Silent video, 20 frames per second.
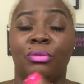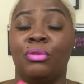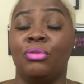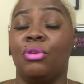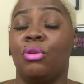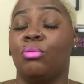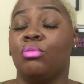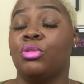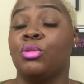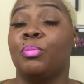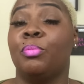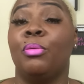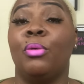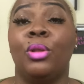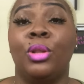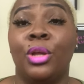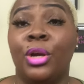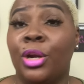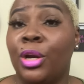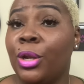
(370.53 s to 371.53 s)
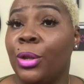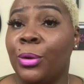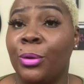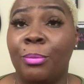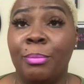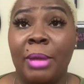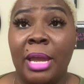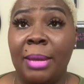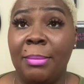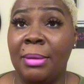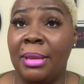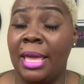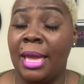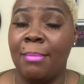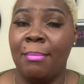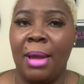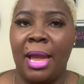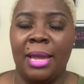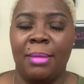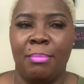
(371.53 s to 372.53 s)
you know, spoiler alert, maybe
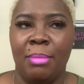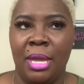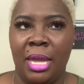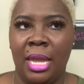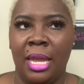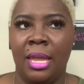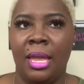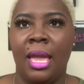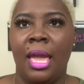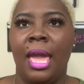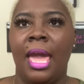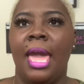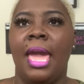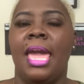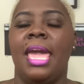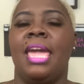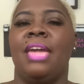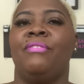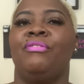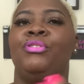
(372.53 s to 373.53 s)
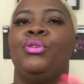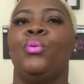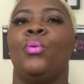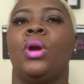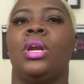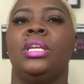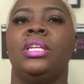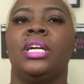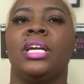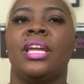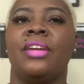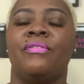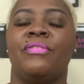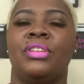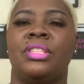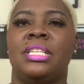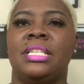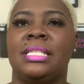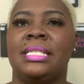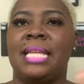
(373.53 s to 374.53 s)
that might be. If you are looking
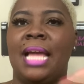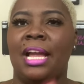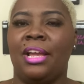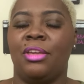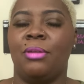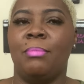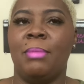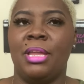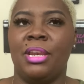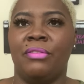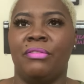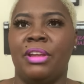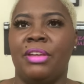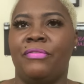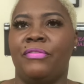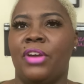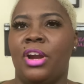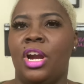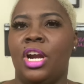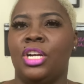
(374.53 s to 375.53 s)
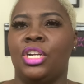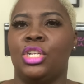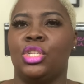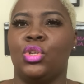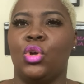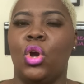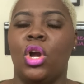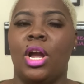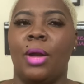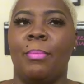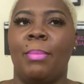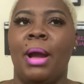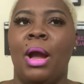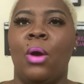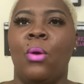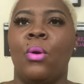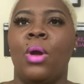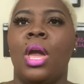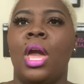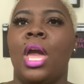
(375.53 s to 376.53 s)
for this documentary for her to talk
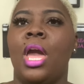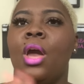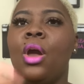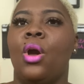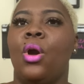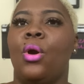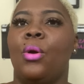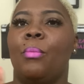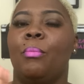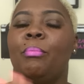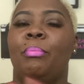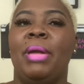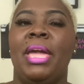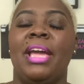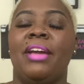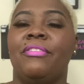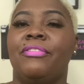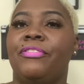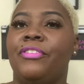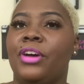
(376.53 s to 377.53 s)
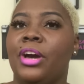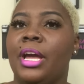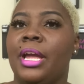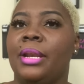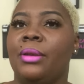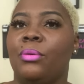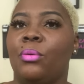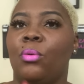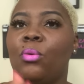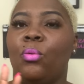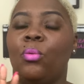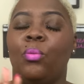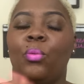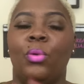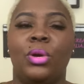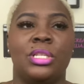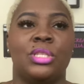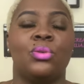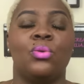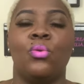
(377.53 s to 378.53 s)
about Bigfoot,
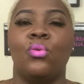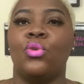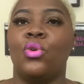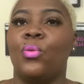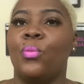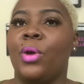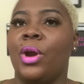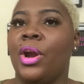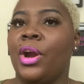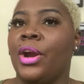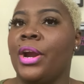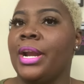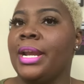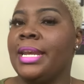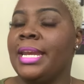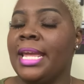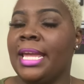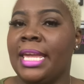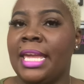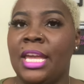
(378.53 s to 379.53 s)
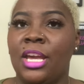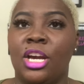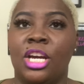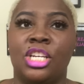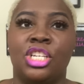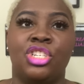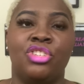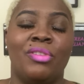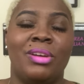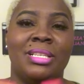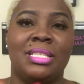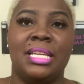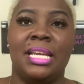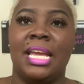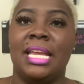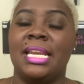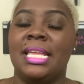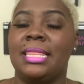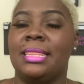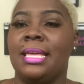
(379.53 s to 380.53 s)
what's going on with her and Nicki, addressing
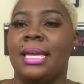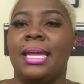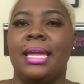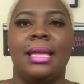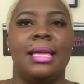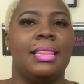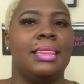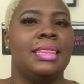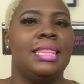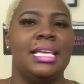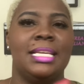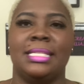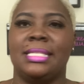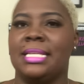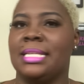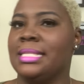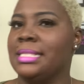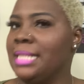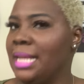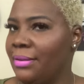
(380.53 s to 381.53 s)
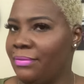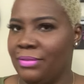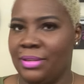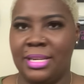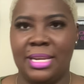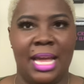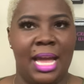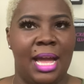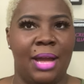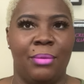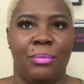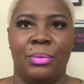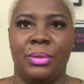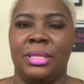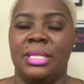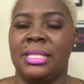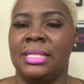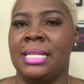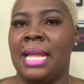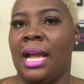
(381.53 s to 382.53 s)
anything, this is definitely not what
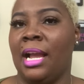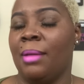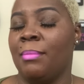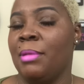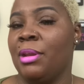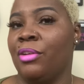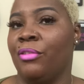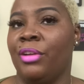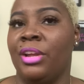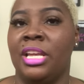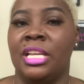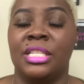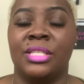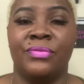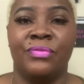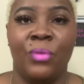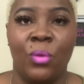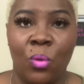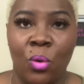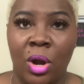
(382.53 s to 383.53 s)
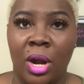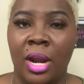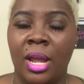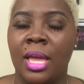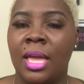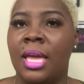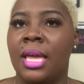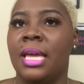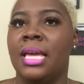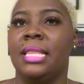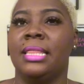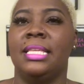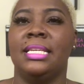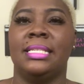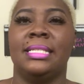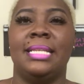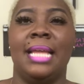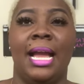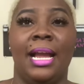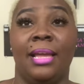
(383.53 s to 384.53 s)
this documentary is for.
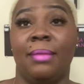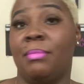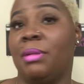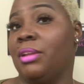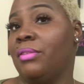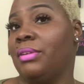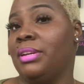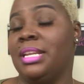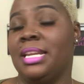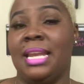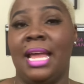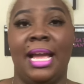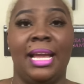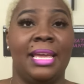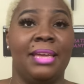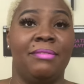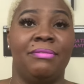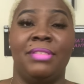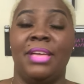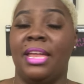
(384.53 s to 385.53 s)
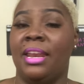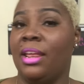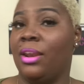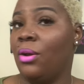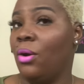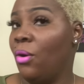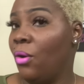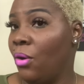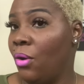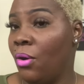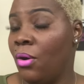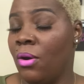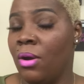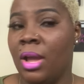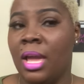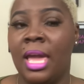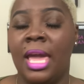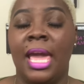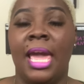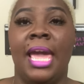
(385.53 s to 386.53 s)
This documentary did not give that at all.
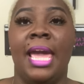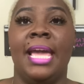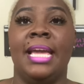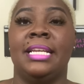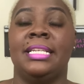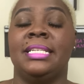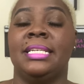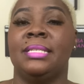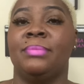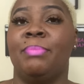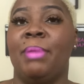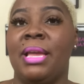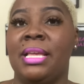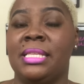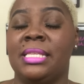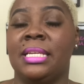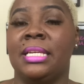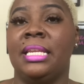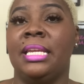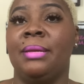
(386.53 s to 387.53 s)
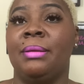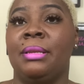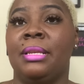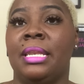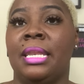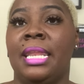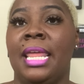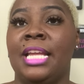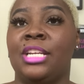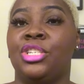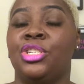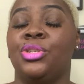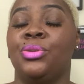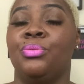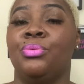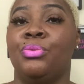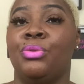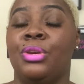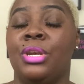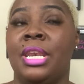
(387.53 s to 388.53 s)
It just basically lets
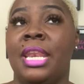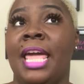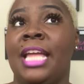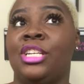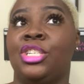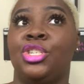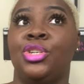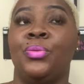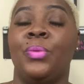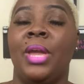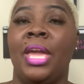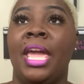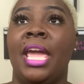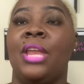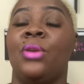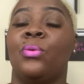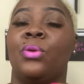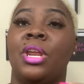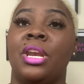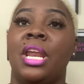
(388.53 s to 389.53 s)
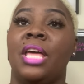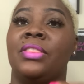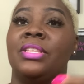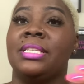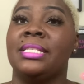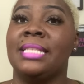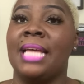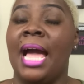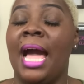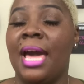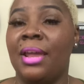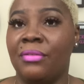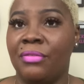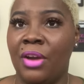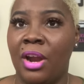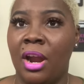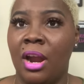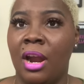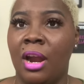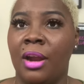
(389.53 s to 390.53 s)
you lets you in on another side of
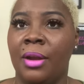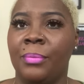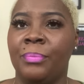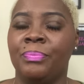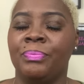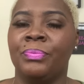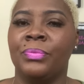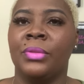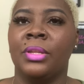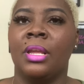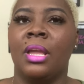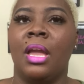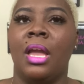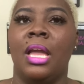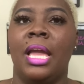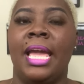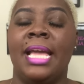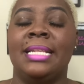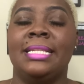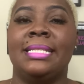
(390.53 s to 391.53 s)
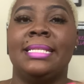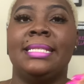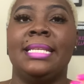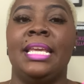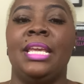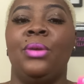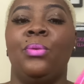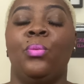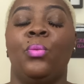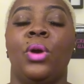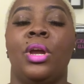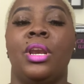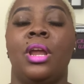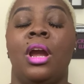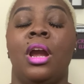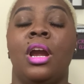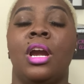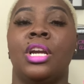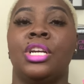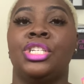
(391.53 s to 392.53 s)
her and see what
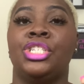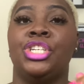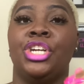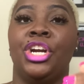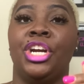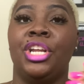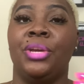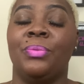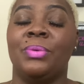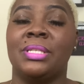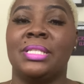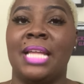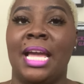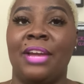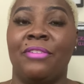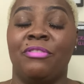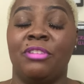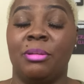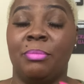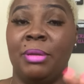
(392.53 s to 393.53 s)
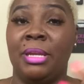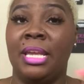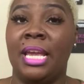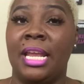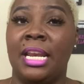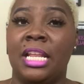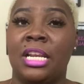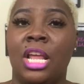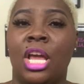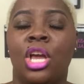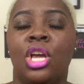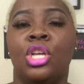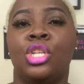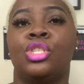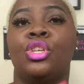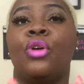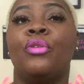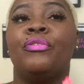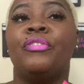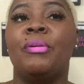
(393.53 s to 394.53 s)
her journey was like from the beginning.
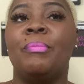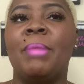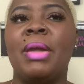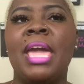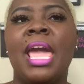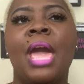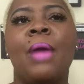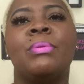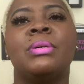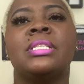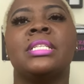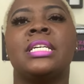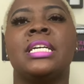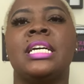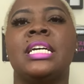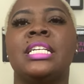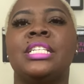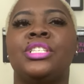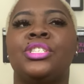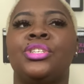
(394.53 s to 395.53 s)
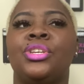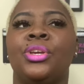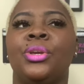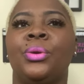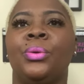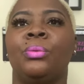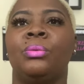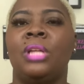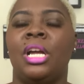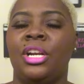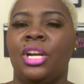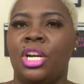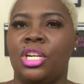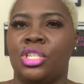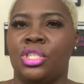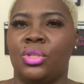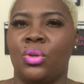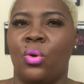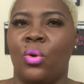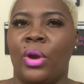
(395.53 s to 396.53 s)
So for me, it was good to learn her
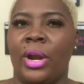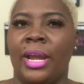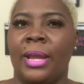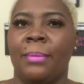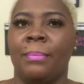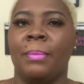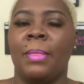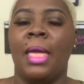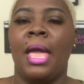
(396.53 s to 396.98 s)
story.